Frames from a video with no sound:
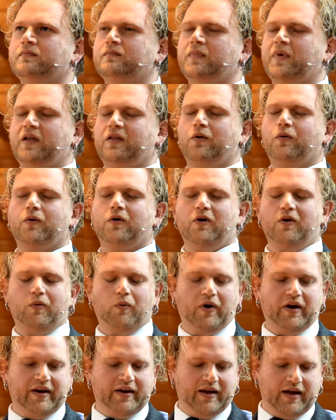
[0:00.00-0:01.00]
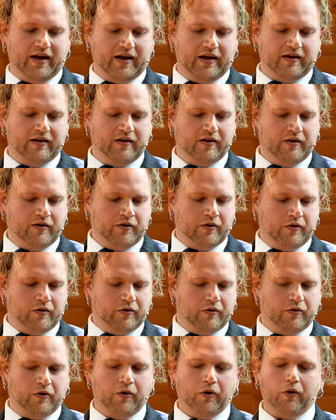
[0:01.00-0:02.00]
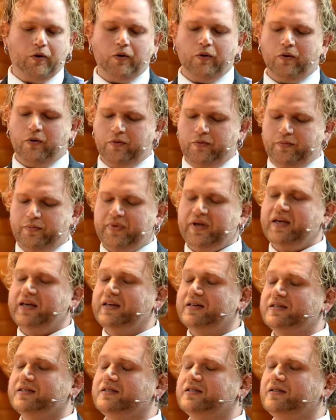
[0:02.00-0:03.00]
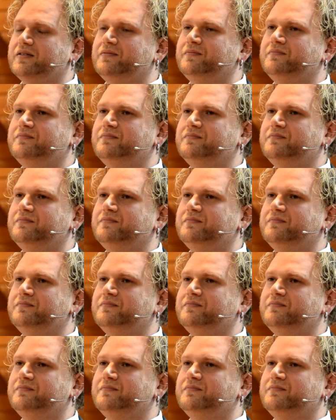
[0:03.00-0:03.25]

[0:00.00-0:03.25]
May the world one day know peace.